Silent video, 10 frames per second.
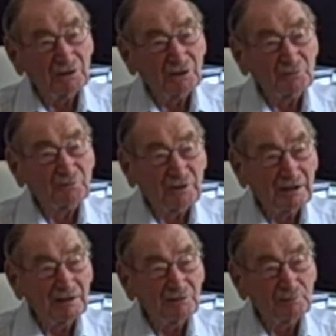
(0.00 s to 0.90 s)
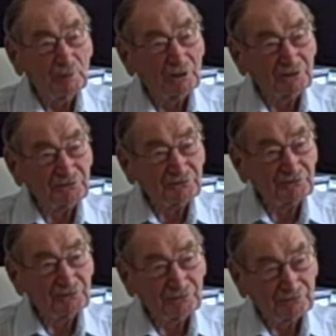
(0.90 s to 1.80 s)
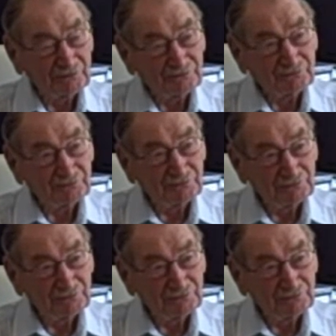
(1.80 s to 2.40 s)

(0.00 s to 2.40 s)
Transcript: a hail of bullets through us.